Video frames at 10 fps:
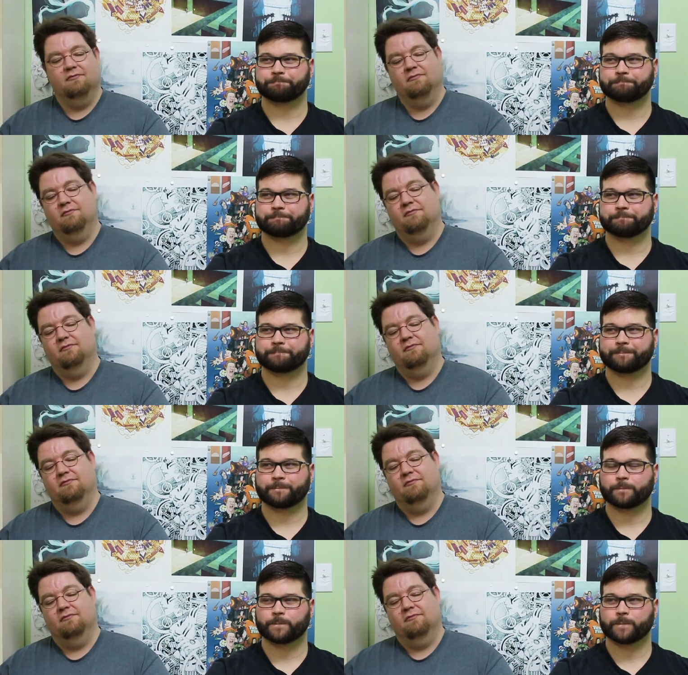
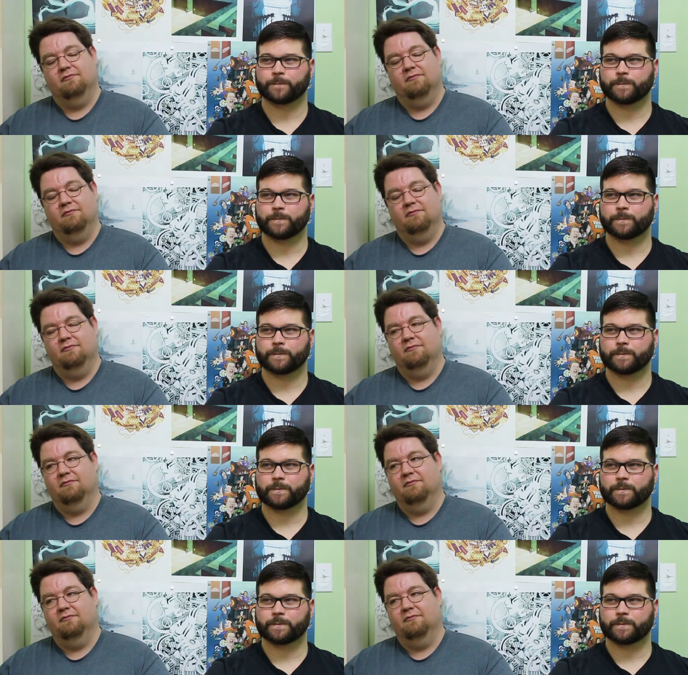Nothing is said.